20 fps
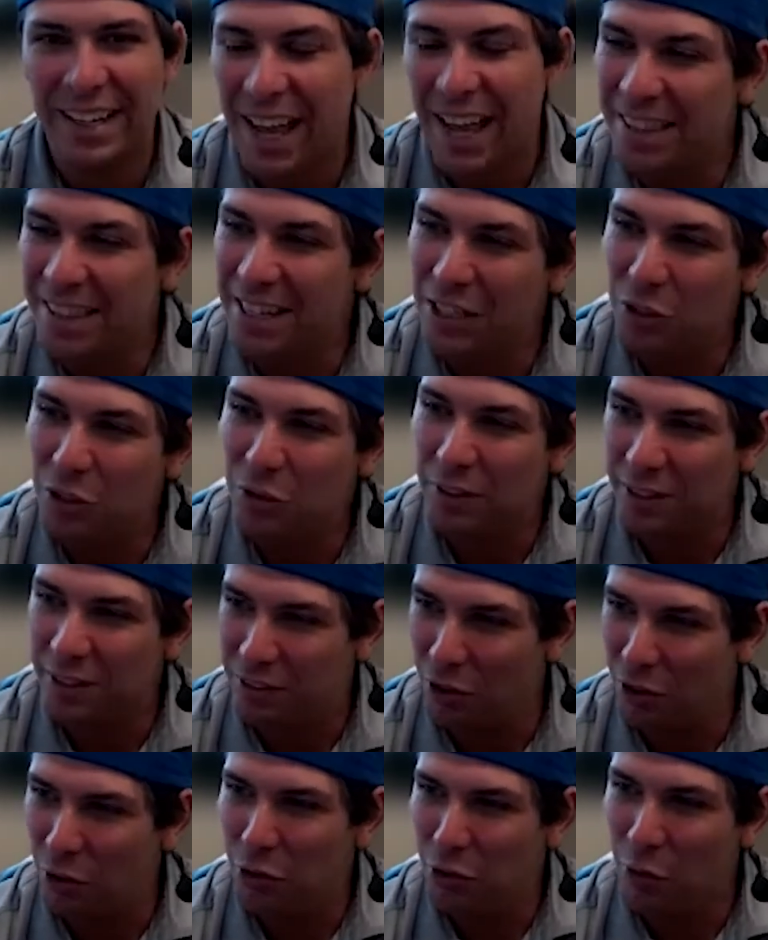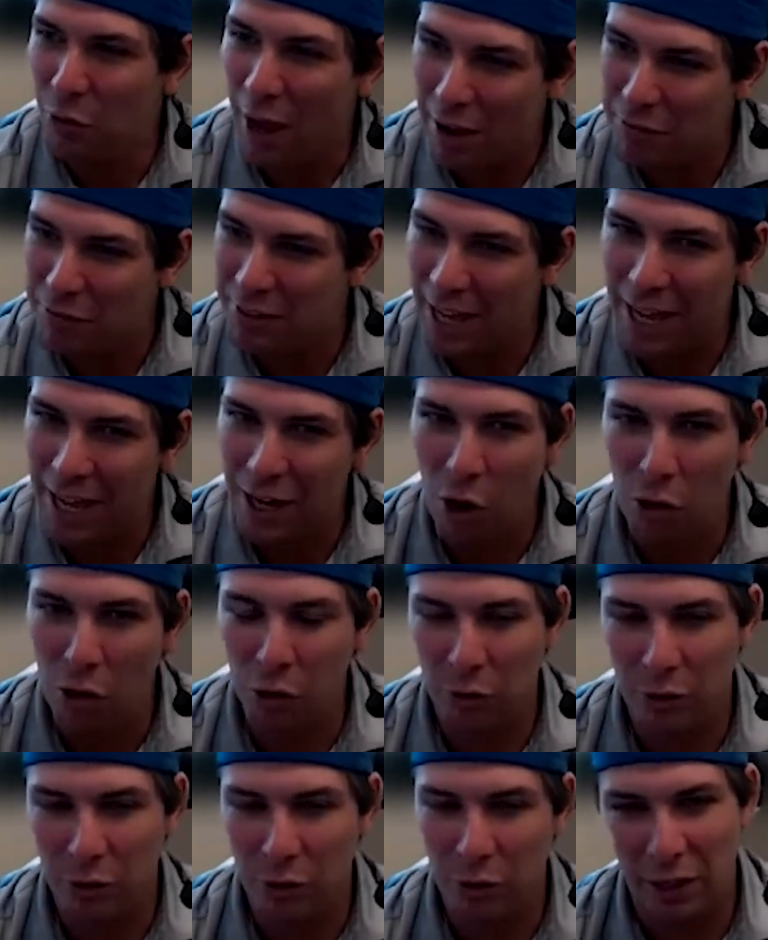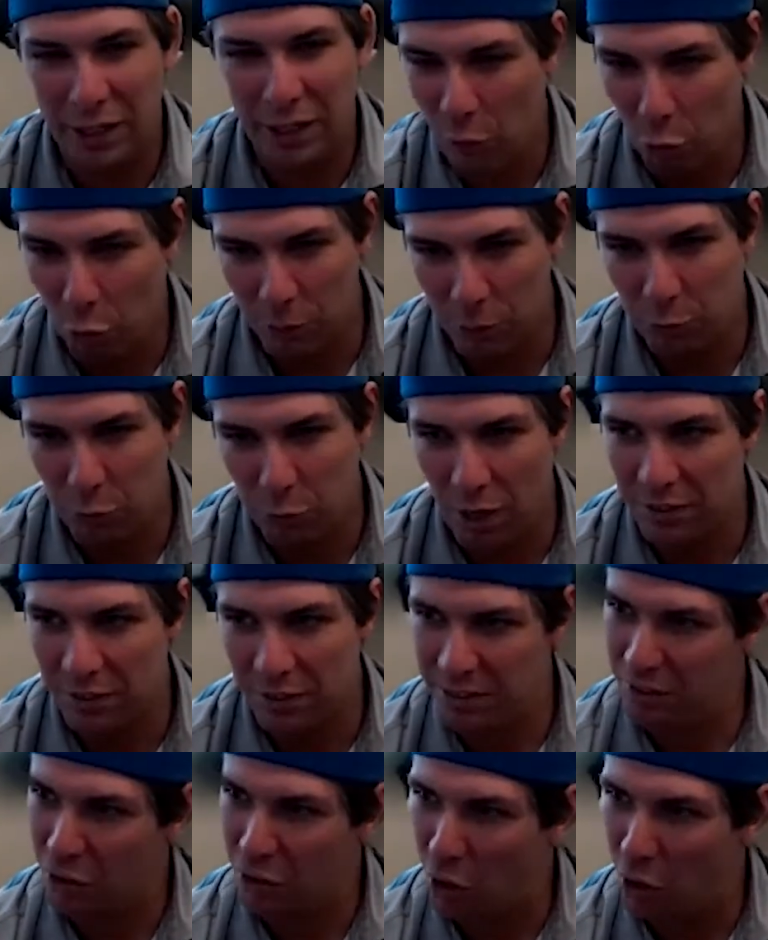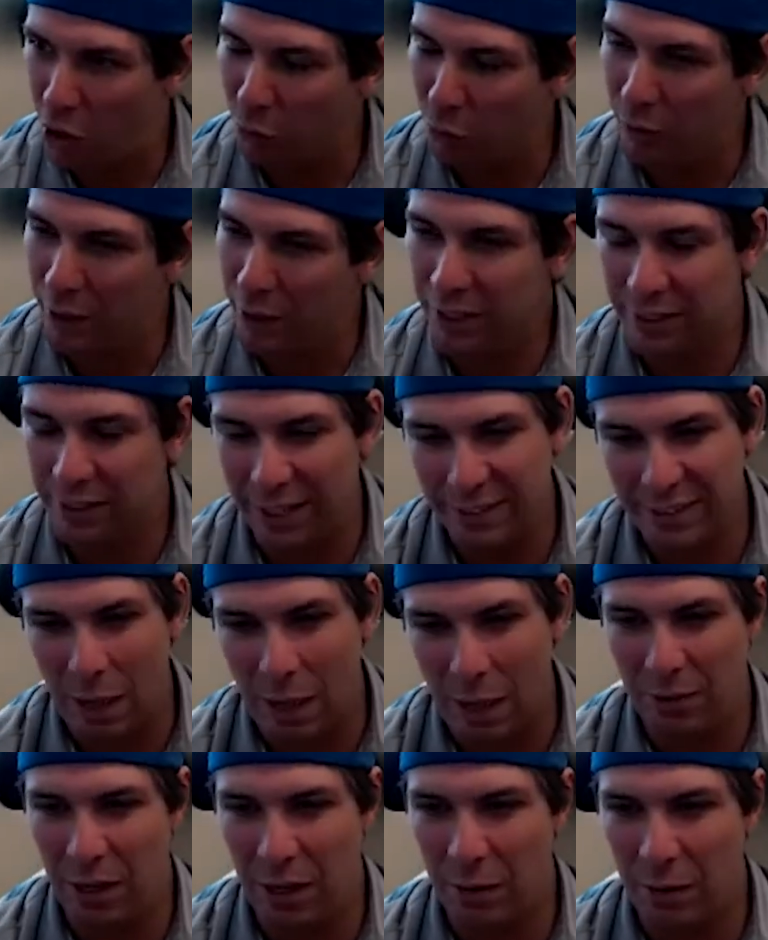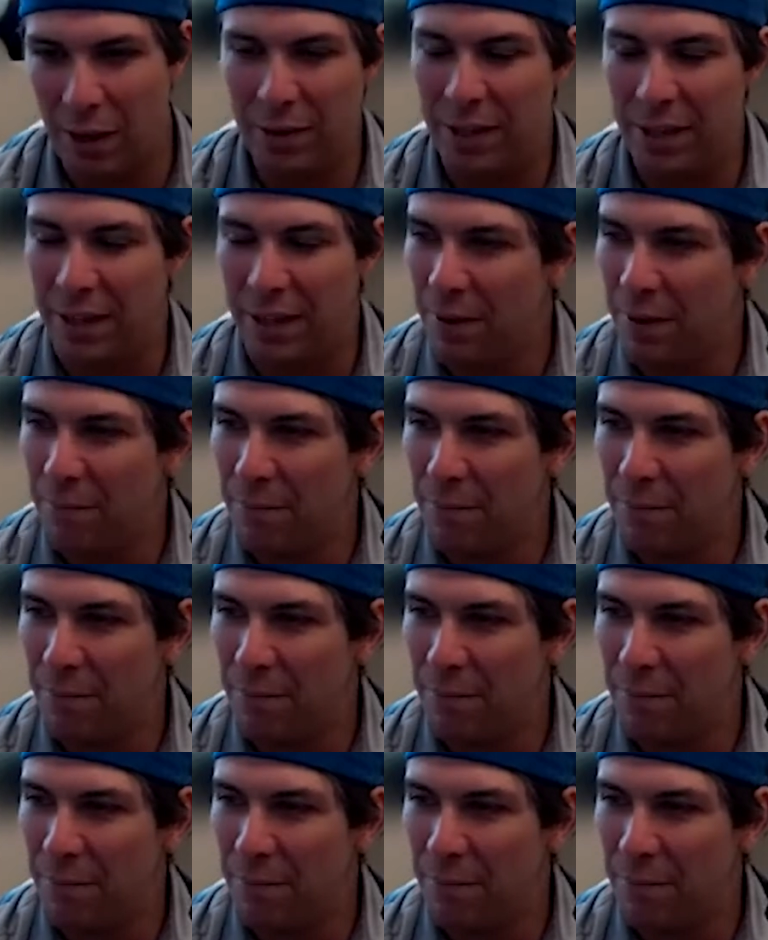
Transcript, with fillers: And then you, and so you have that all, uh, you have a word processor all the way. It's like typing up. I mean,